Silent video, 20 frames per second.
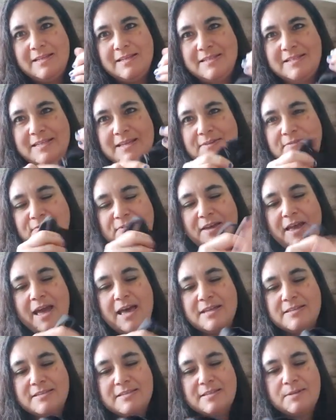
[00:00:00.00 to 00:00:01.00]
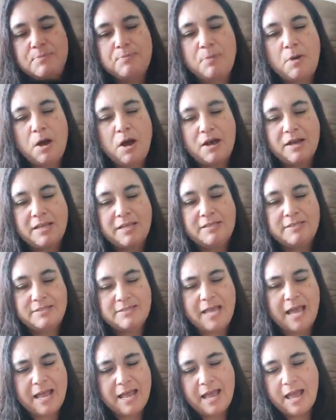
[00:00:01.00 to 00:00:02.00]
let's see if it has any
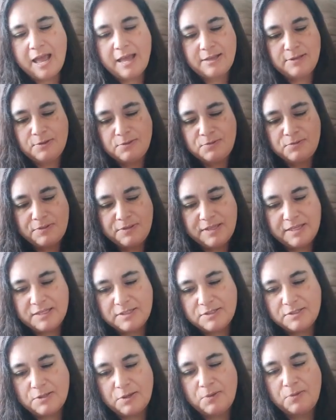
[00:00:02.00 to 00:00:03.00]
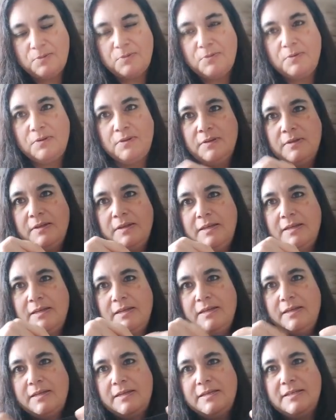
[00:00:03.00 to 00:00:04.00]
pockets. I don't think so.
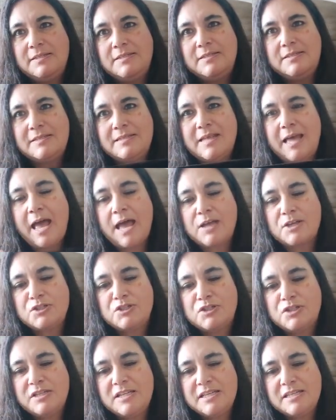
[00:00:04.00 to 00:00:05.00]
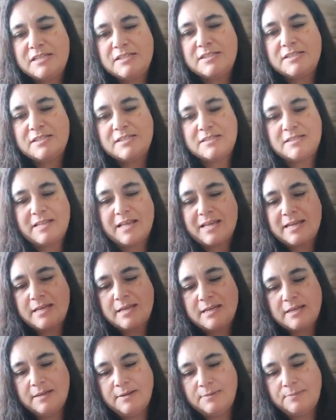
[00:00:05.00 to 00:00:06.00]
It's actually, it's like
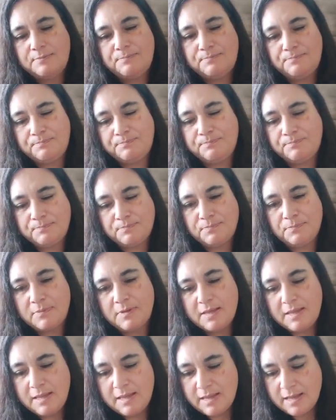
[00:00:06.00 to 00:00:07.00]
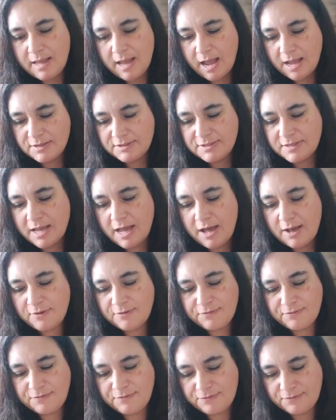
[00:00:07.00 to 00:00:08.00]
a
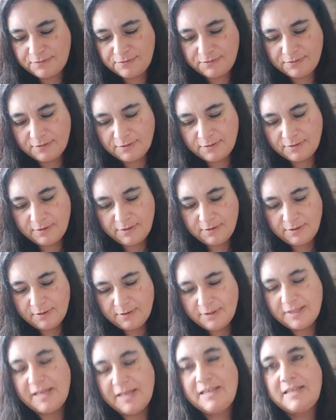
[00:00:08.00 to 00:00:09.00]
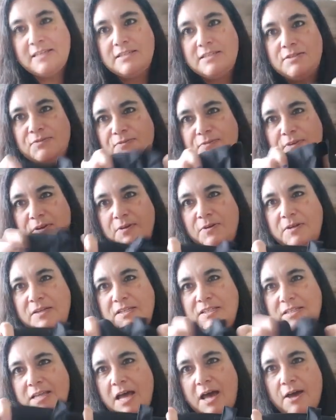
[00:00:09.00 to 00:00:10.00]
tough, like, it's very
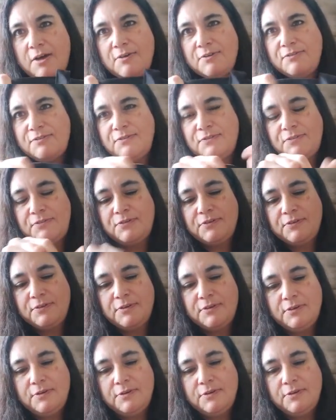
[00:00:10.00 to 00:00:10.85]
tough,